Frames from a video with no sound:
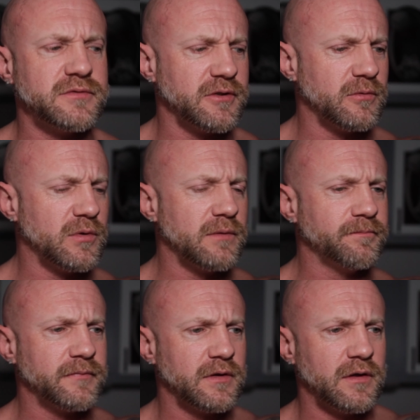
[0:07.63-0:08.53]

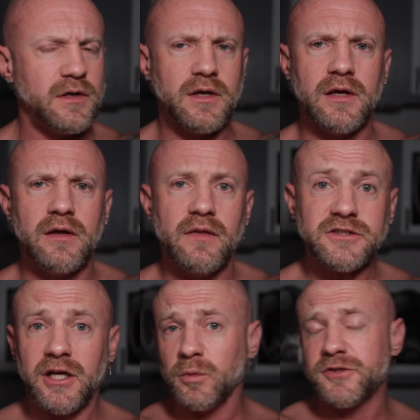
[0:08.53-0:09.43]
So that's
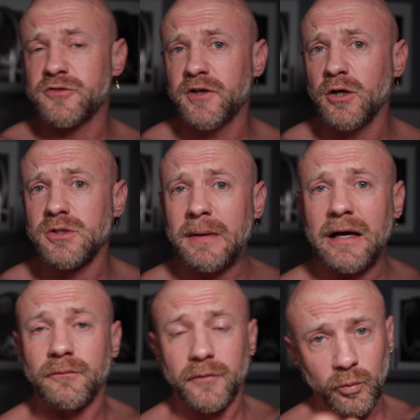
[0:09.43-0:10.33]
kind of what this video is
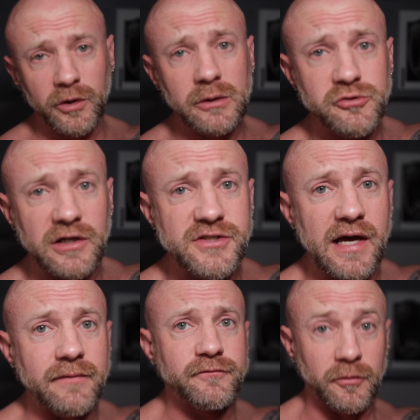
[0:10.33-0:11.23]
about. We're going to address
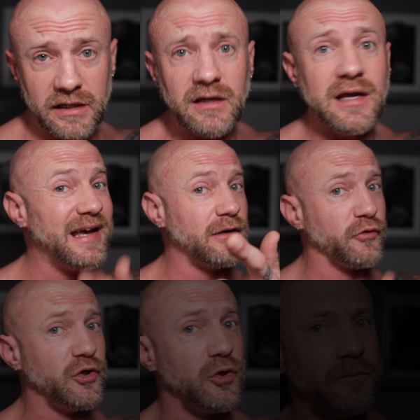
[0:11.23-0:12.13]
that for me and
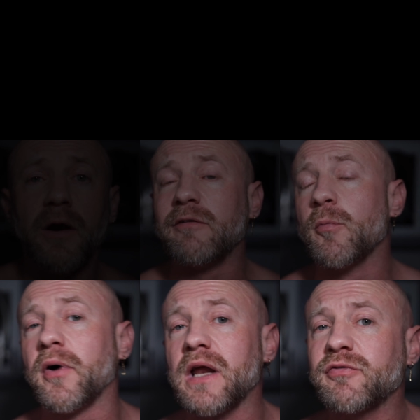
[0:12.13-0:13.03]
for you. All right,
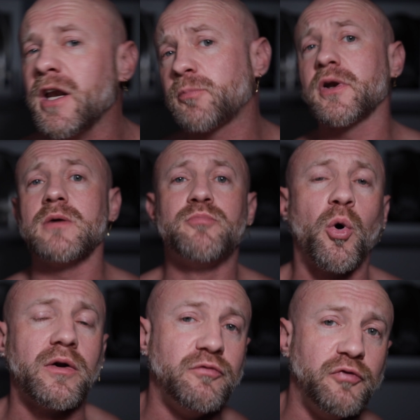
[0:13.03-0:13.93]
everybody, I've got a pretty
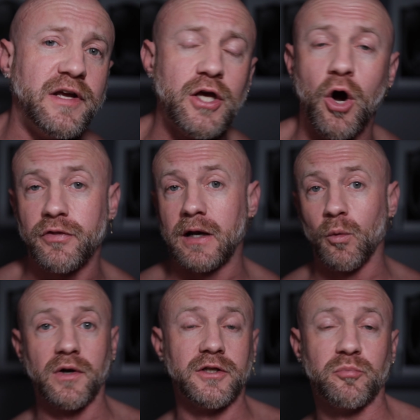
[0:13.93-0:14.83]
important video that I
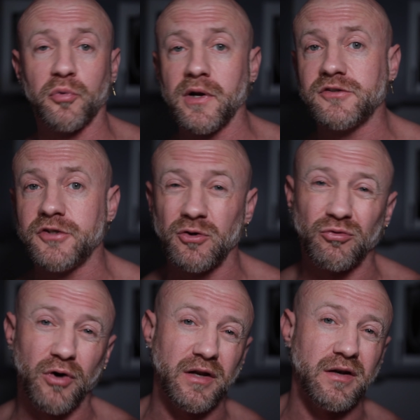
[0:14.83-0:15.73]
wanted to bring to you
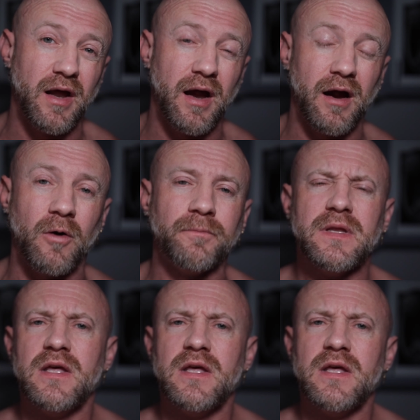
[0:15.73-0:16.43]
right now.